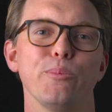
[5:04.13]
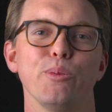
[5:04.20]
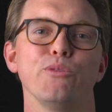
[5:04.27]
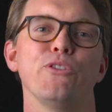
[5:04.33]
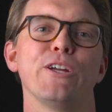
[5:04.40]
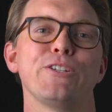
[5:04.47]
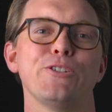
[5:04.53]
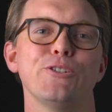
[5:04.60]

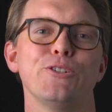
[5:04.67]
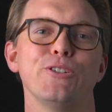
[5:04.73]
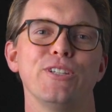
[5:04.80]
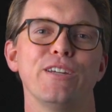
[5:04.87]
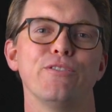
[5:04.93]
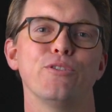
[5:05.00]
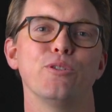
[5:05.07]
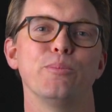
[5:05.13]
professional
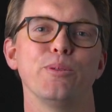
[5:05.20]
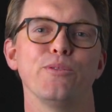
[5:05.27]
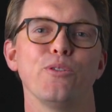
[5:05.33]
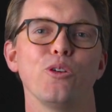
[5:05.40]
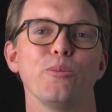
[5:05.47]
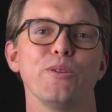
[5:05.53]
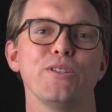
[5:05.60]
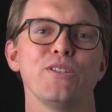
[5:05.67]
level
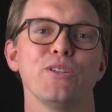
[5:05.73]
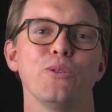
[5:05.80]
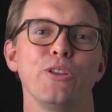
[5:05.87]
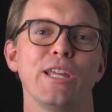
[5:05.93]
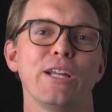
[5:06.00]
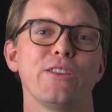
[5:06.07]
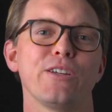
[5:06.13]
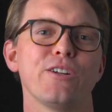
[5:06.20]
performance
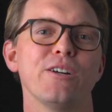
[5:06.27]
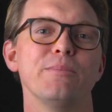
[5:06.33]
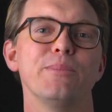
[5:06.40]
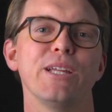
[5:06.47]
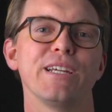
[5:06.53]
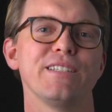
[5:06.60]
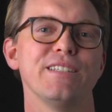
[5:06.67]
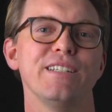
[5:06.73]
without the
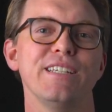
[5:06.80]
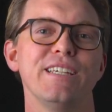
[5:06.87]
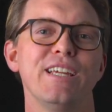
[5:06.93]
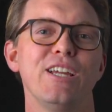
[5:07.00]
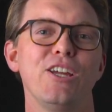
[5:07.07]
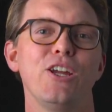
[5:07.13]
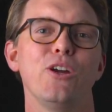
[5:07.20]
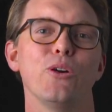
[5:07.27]
complexity
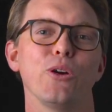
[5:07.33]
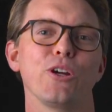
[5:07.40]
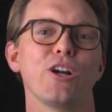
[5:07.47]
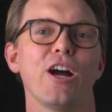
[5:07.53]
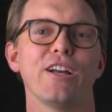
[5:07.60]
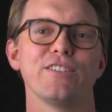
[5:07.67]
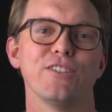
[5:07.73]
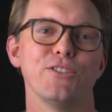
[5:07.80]
or
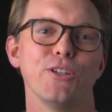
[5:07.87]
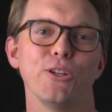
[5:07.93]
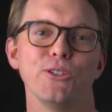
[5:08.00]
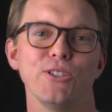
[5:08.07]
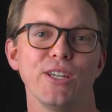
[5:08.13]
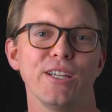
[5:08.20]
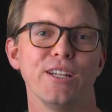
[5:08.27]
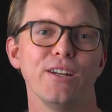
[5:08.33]
cost
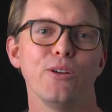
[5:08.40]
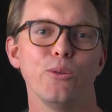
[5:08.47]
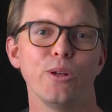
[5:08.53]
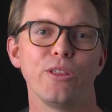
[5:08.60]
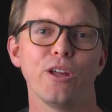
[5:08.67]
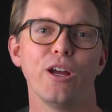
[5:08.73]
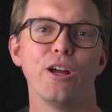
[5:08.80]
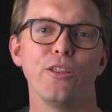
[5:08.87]
associated
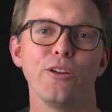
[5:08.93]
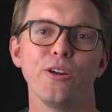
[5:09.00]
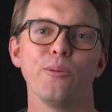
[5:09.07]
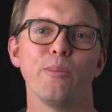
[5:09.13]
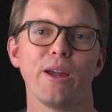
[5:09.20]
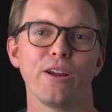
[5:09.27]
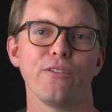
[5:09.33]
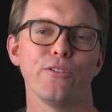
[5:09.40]
with other
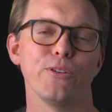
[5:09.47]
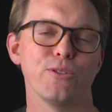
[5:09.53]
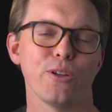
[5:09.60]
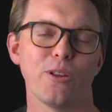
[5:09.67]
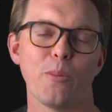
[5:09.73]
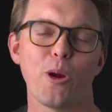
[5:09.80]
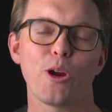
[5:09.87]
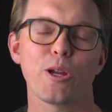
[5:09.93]
microphones
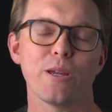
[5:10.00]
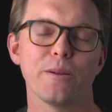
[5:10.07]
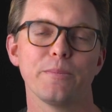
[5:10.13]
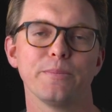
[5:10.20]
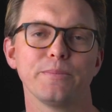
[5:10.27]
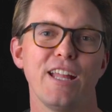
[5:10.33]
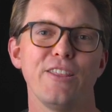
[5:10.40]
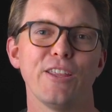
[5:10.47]
on the market.
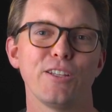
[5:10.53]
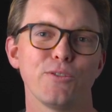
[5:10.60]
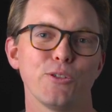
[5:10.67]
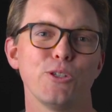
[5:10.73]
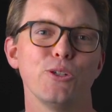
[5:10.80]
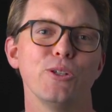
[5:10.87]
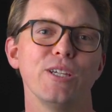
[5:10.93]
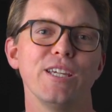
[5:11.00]
Thanks for
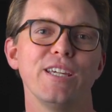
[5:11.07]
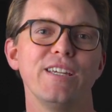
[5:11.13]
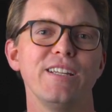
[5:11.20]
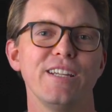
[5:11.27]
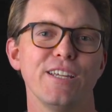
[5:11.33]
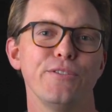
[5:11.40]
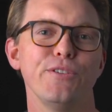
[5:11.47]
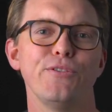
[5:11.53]
tuning
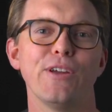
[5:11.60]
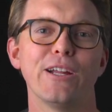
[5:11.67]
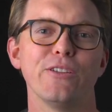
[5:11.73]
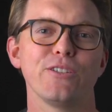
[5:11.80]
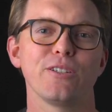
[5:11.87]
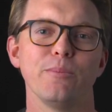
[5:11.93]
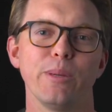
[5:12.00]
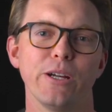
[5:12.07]
in. If you found
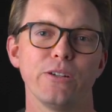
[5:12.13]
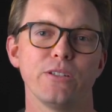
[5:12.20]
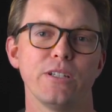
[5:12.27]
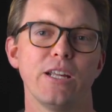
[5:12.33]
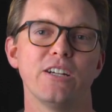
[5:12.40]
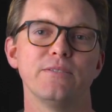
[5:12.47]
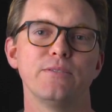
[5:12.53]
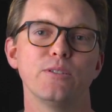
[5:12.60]
this comparison
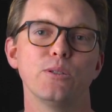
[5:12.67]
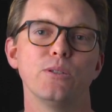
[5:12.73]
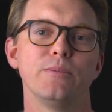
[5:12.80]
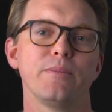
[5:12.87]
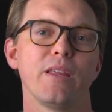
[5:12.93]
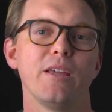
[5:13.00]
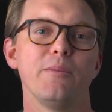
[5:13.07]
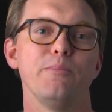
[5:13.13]
helpful,
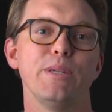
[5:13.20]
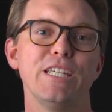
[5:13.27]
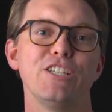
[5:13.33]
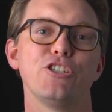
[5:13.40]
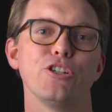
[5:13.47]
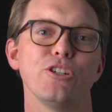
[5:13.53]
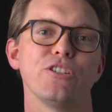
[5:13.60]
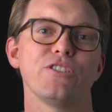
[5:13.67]
be
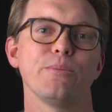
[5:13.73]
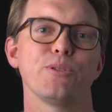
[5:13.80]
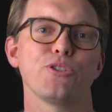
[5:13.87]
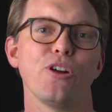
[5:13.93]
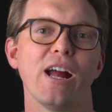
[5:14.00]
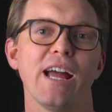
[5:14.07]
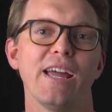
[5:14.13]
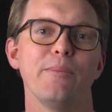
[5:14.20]
sure to
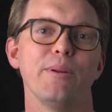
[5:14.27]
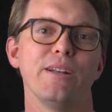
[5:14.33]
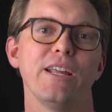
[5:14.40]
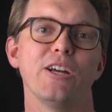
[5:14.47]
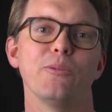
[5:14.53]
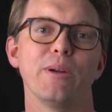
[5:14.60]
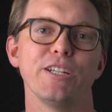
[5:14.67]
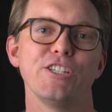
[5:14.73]
subscribe and
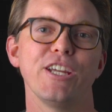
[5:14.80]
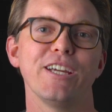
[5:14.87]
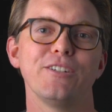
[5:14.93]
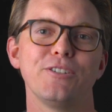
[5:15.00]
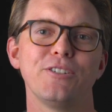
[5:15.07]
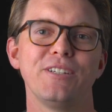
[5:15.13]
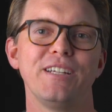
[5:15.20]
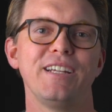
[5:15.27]
help my
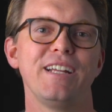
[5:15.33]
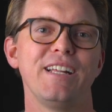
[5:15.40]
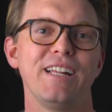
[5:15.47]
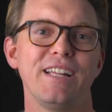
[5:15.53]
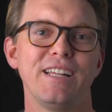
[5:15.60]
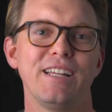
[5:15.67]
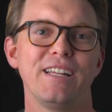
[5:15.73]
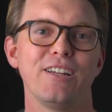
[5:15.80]
channel.
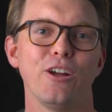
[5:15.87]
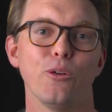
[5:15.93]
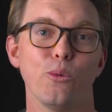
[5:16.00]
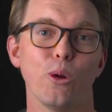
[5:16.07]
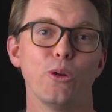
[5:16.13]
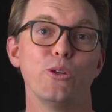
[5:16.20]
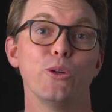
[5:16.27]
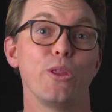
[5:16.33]

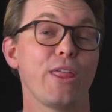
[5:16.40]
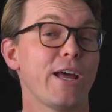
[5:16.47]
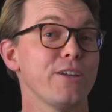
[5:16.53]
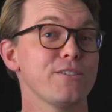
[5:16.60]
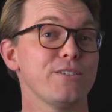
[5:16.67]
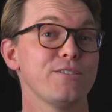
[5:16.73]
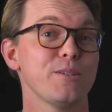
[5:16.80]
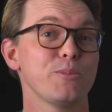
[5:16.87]
Road to
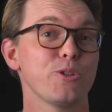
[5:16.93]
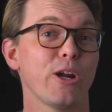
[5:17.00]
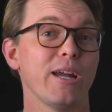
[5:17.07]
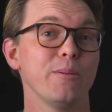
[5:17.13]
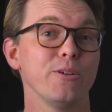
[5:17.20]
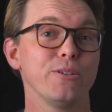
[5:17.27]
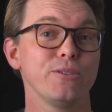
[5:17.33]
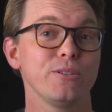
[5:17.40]
1,000
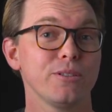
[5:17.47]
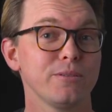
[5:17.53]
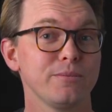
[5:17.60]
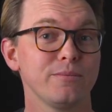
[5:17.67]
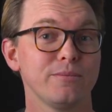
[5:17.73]
subscribers.